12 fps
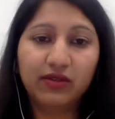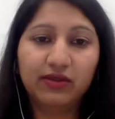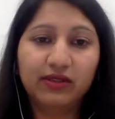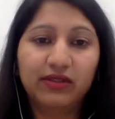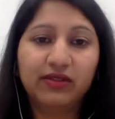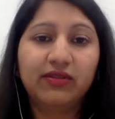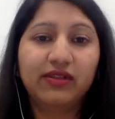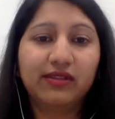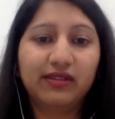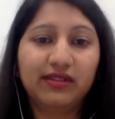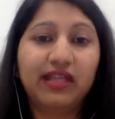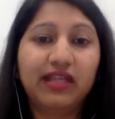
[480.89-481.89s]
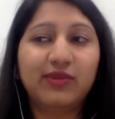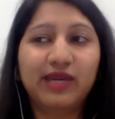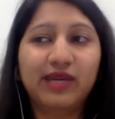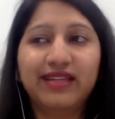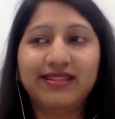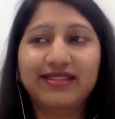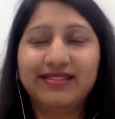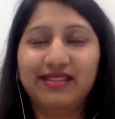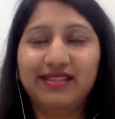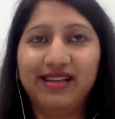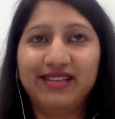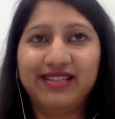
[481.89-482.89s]
So that's why
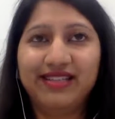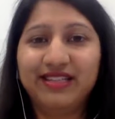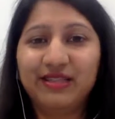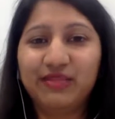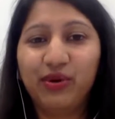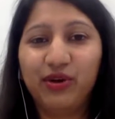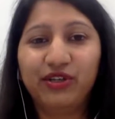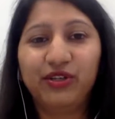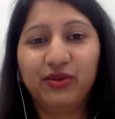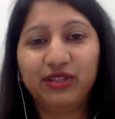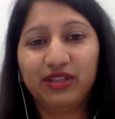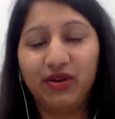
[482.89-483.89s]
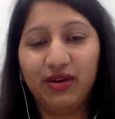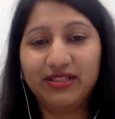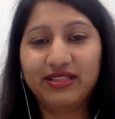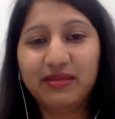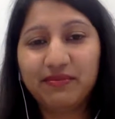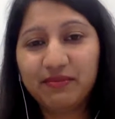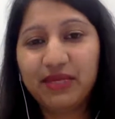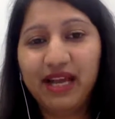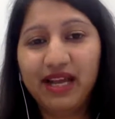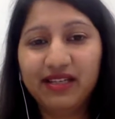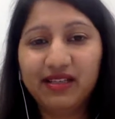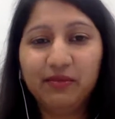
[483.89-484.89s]
I said it's important to know the concepts
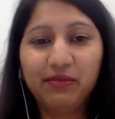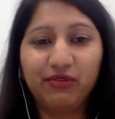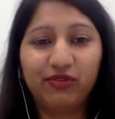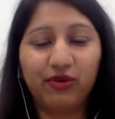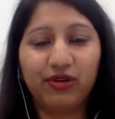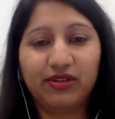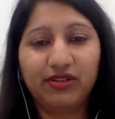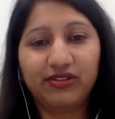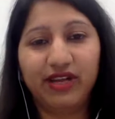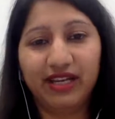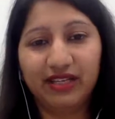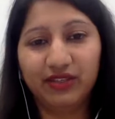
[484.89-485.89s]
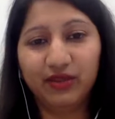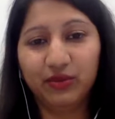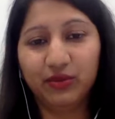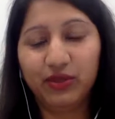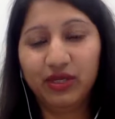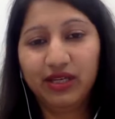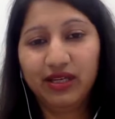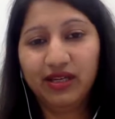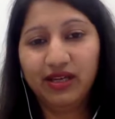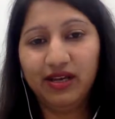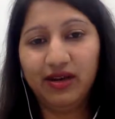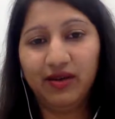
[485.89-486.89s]
behind it before trying to
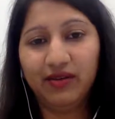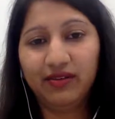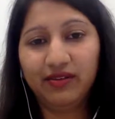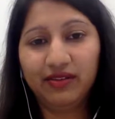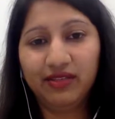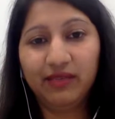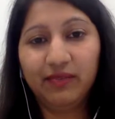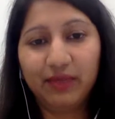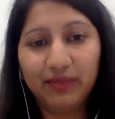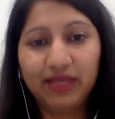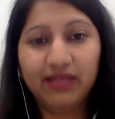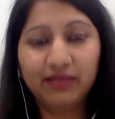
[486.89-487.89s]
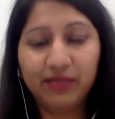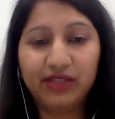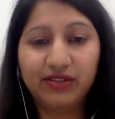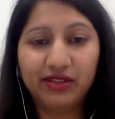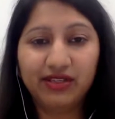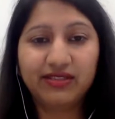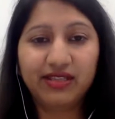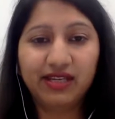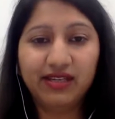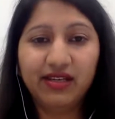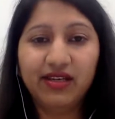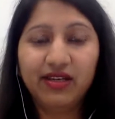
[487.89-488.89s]
implement Material
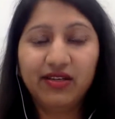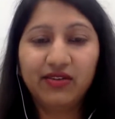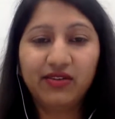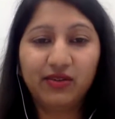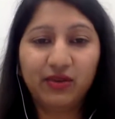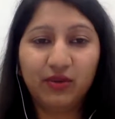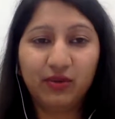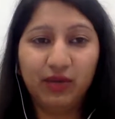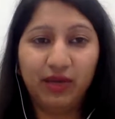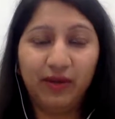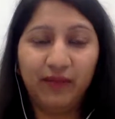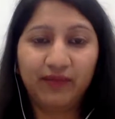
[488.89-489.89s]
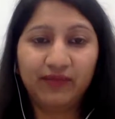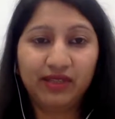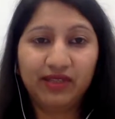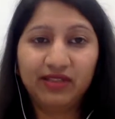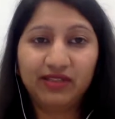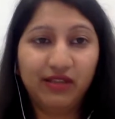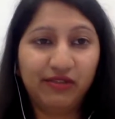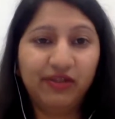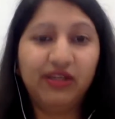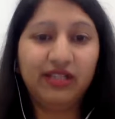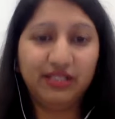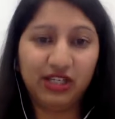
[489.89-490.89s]
Design. So
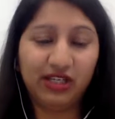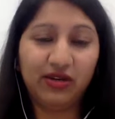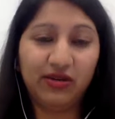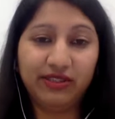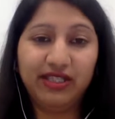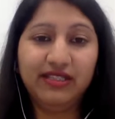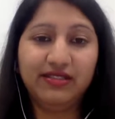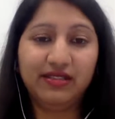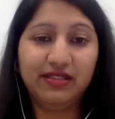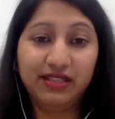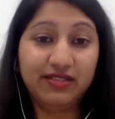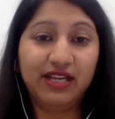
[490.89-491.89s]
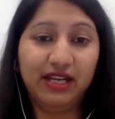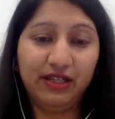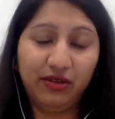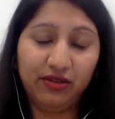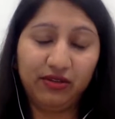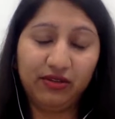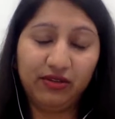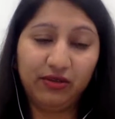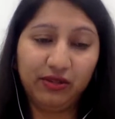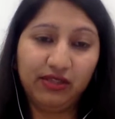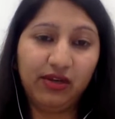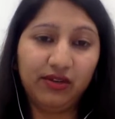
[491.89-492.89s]
definitely check out
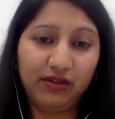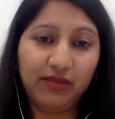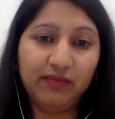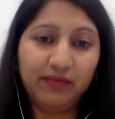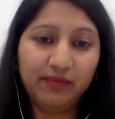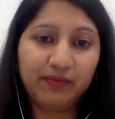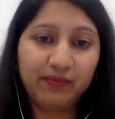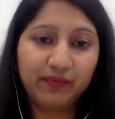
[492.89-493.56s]
design.google.com.